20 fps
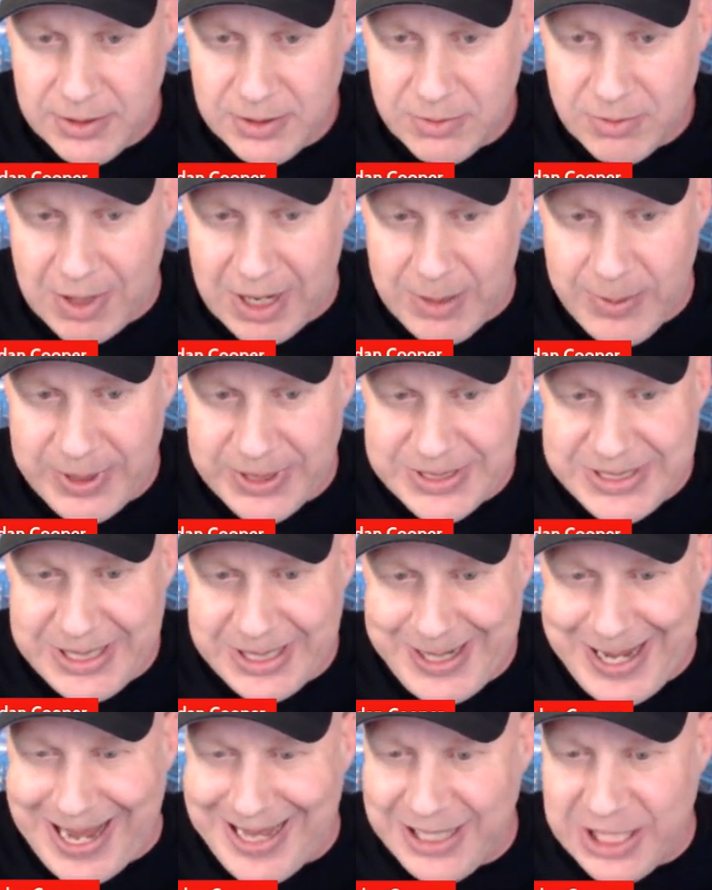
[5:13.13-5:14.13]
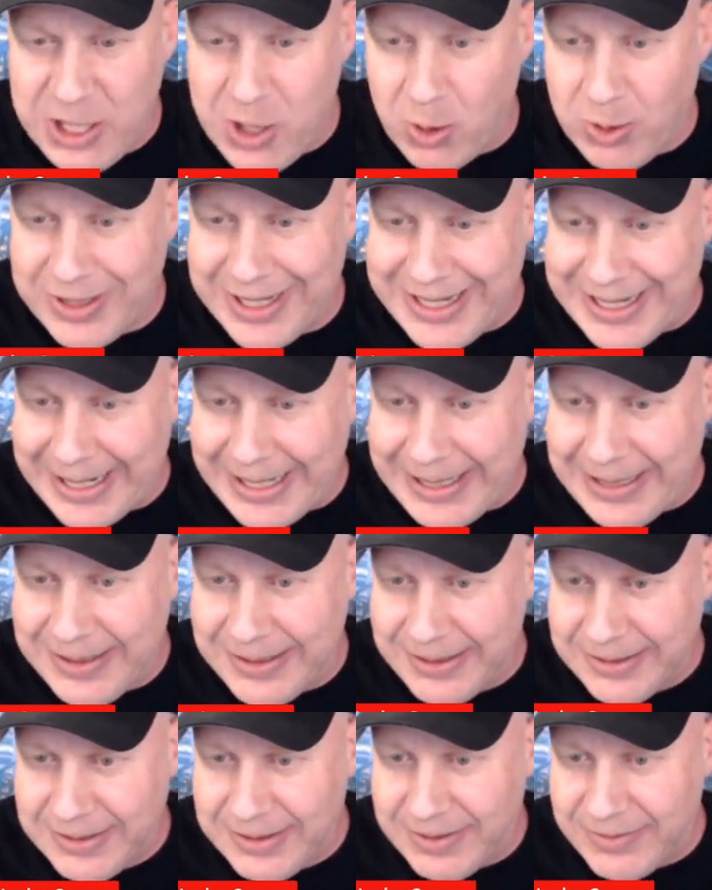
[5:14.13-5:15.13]
right? We could see a Kelly Olynyk,
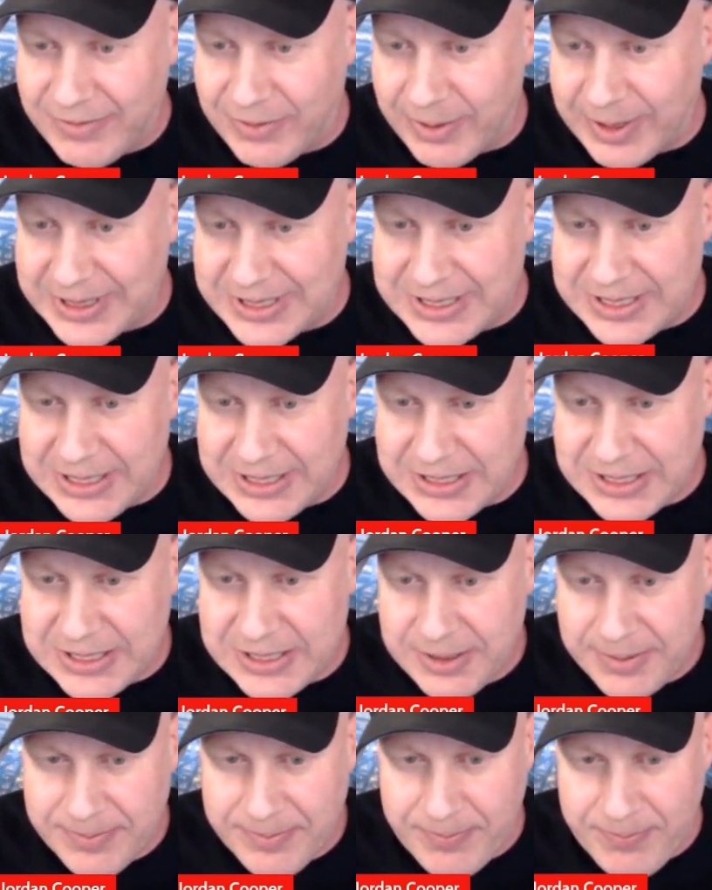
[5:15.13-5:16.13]
for instance.